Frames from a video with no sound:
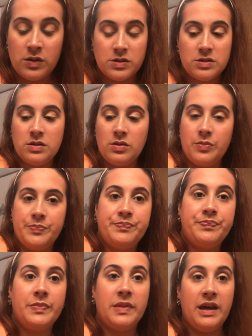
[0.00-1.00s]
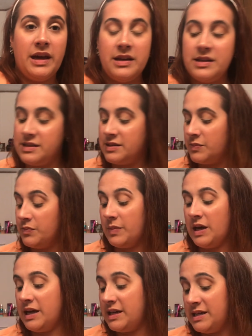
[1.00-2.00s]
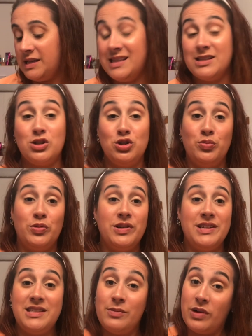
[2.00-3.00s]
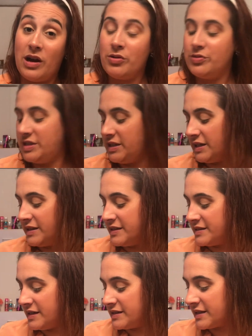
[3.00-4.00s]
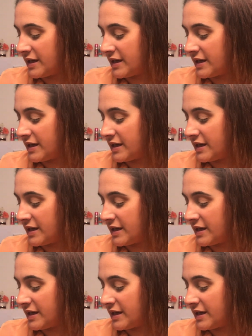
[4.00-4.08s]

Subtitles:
So that is my super easy brow routine on these days,